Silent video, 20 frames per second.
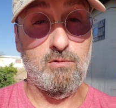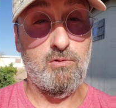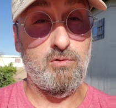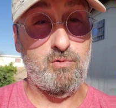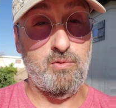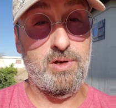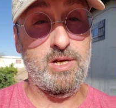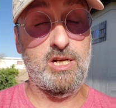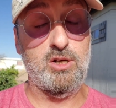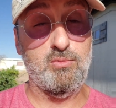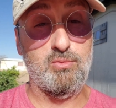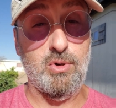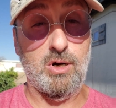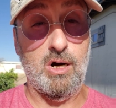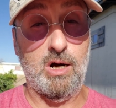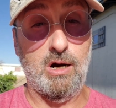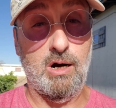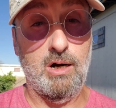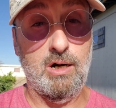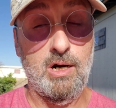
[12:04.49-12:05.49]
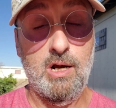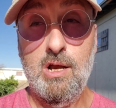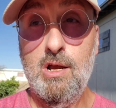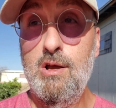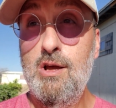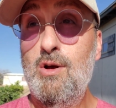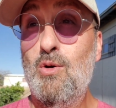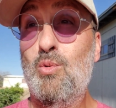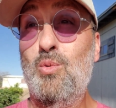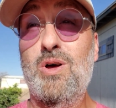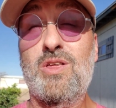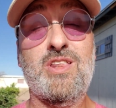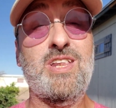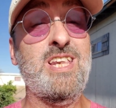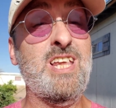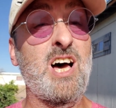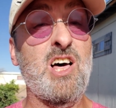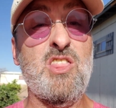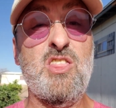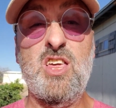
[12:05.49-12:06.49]
fig bar with
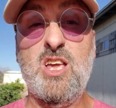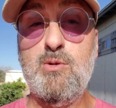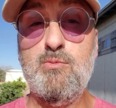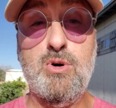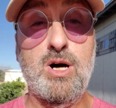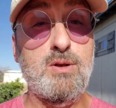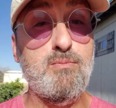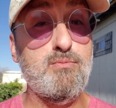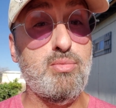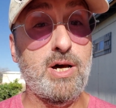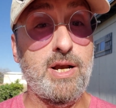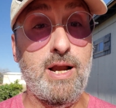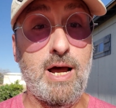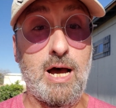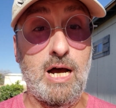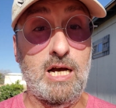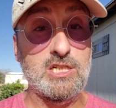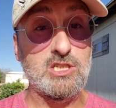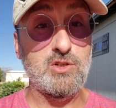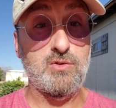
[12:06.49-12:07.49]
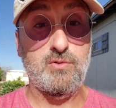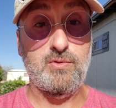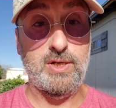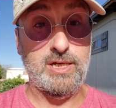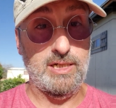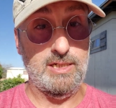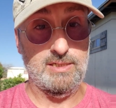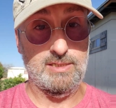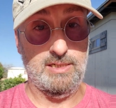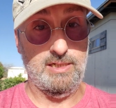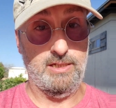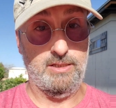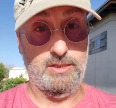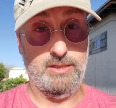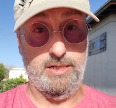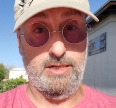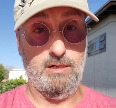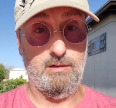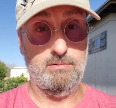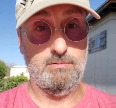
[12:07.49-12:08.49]
nothing but panache figs in
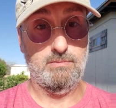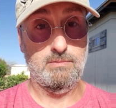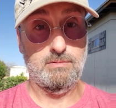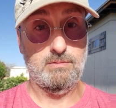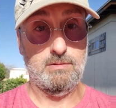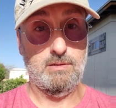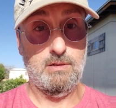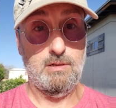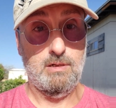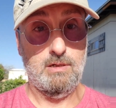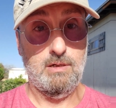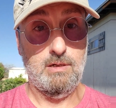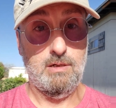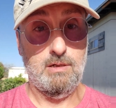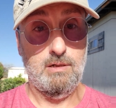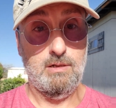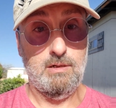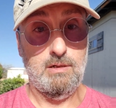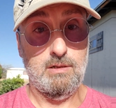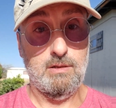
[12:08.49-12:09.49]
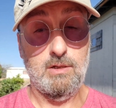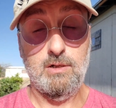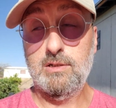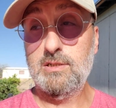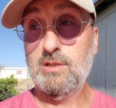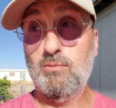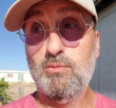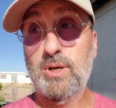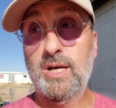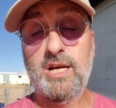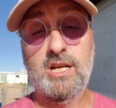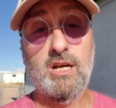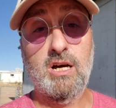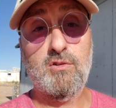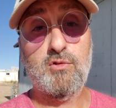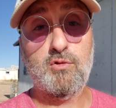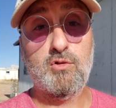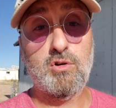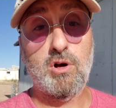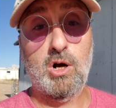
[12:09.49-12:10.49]
there. There's a big
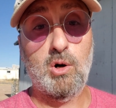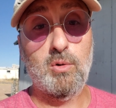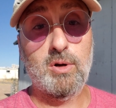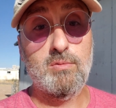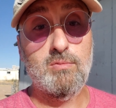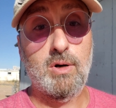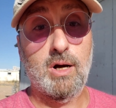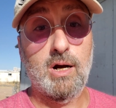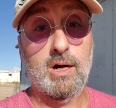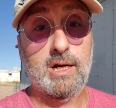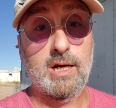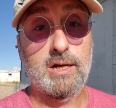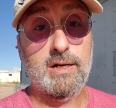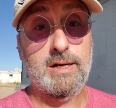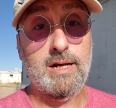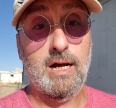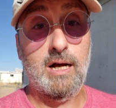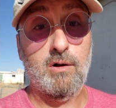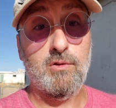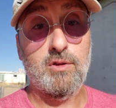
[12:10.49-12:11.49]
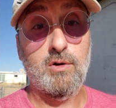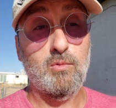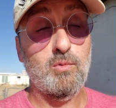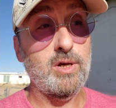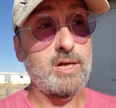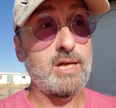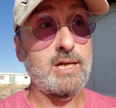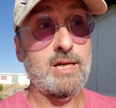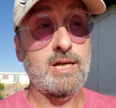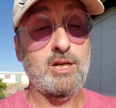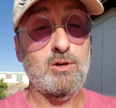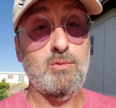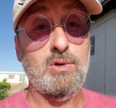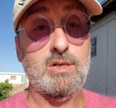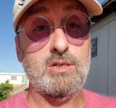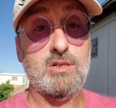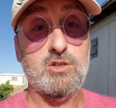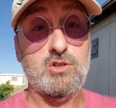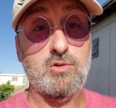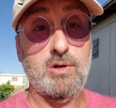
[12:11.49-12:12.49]
enough growing market now that we can get them
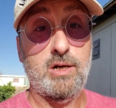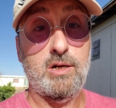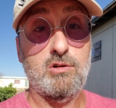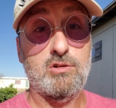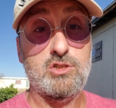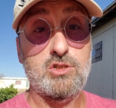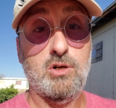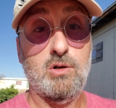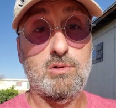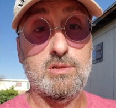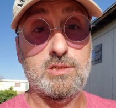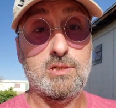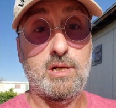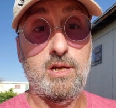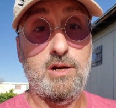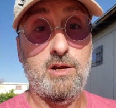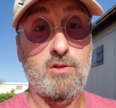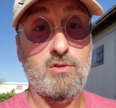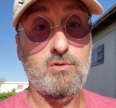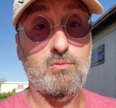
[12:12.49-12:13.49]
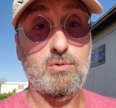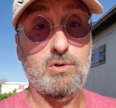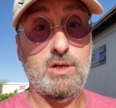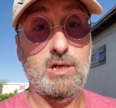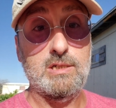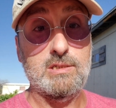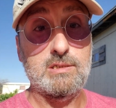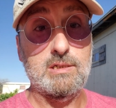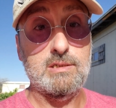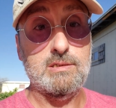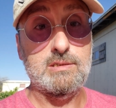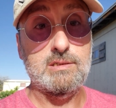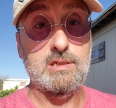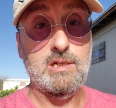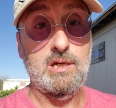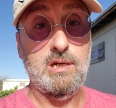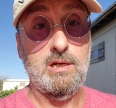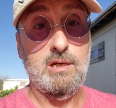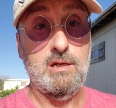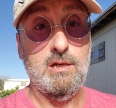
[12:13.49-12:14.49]
out to Trader Joe's and other places.
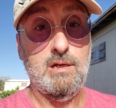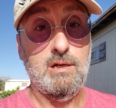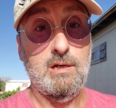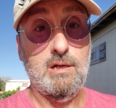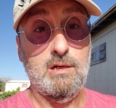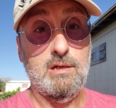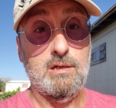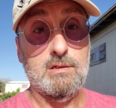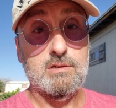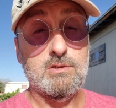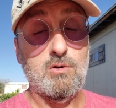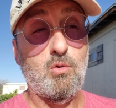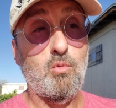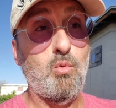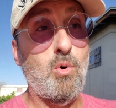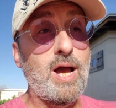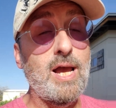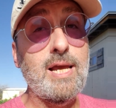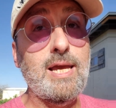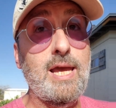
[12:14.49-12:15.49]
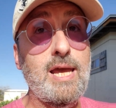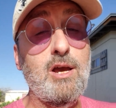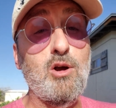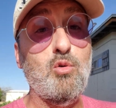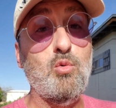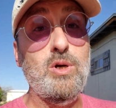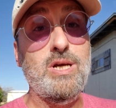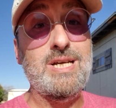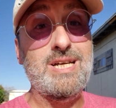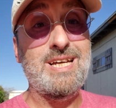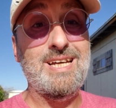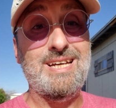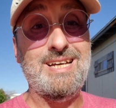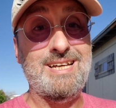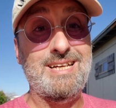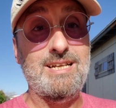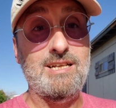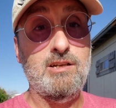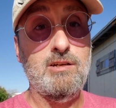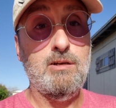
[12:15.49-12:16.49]
So why can't we get